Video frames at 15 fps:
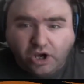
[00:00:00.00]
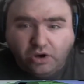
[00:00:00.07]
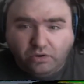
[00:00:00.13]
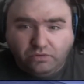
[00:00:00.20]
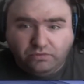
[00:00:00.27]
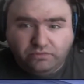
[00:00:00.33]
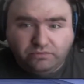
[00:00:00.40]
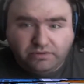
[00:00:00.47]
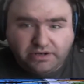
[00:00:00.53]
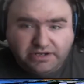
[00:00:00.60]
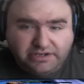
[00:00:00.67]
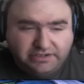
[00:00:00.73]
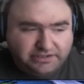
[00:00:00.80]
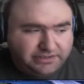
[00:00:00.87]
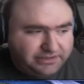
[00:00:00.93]
Oh,
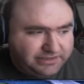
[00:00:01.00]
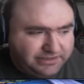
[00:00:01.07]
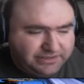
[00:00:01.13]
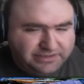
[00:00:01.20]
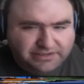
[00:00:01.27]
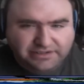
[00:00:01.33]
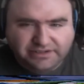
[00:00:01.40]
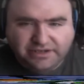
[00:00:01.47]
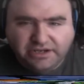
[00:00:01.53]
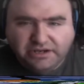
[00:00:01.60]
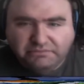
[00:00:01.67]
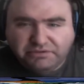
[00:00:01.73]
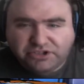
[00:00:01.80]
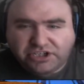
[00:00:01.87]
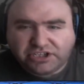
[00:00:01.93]
what?
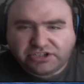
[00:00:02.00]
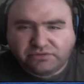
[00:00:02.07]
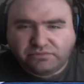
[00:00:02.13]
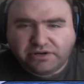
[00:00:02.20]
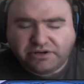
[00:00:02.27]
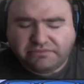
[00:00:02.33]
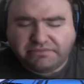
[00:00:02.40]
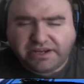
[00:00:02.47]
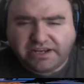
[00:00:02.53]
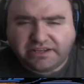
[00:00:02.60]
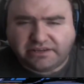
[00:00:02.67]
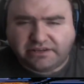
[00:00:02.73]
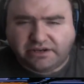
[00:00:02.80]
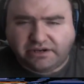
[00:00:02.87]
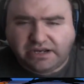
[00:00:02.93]
But she's the winner
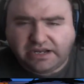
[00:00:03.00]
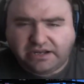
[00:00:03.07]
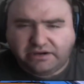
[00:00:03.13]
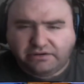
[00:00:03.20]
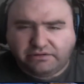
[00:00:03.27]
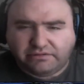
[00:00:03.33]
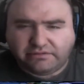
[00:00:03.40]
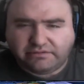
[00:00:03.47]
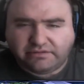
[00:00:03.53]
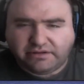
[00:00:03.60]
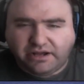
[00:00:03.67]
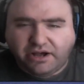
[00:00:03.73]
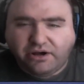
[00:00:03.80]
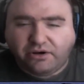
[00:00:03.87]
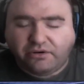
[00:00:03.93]
main, though. How?
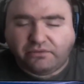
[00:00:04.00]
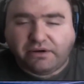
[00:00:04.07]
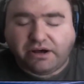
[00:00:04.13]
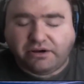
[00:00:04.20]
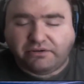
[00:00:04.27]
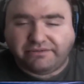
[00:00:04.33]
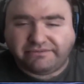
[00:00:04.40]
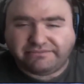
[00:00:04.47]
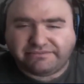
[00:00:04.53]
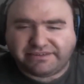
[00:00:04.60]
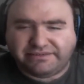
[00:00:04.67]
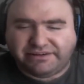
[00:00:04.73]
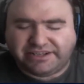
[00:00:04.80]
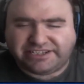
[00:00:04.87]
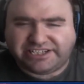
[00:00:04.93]
Oh,
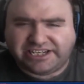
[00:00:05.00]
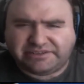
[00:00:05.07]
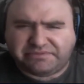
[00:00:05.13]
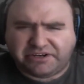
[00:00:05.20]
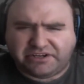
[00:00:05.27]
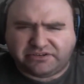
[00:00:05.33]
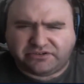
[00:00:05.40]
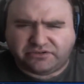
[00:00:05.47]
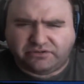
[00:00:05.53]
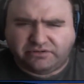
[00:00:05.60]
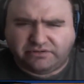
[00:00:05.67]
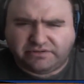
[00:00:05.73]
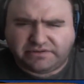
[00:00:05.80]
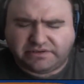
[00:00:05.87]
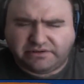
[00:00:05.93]
well, she is being
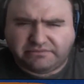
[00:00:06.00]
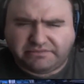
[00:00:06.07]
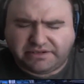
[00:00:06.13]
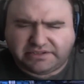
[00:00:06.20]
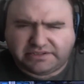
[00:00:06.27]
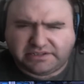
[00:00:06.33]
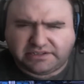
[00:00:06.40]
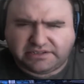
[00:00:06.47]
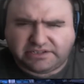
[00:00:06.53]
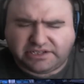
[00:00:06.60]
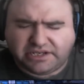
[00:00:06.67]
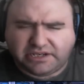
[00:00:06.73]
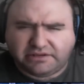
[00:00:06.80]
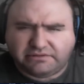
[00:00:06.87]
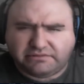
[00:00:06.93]
controlled, so it makes sense. You
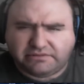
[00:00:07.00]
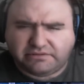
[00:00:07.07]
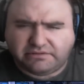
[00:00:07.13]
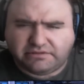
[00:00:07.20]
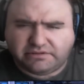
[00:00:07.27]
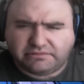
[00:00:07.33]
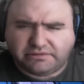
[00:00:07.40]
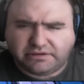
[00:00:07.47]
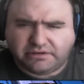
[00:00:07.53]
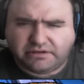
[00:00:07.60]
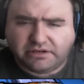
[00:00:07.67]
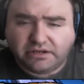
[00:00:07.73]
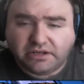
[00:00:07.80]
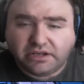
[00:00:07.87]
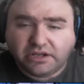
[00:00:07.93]
can't use
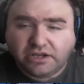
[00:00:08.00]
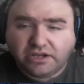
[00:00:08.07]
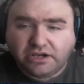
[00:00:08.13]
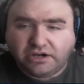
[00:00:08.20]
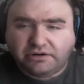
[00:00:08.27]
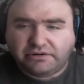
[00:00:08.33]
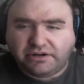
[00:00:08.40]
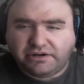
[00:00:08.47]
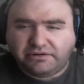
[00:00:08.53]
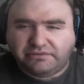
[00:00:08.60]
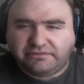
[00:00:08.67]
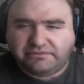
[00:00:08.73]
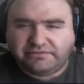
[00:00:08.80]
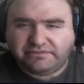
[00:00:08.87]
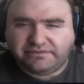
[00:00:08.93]
her. Oh,
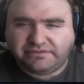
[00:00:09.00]
no.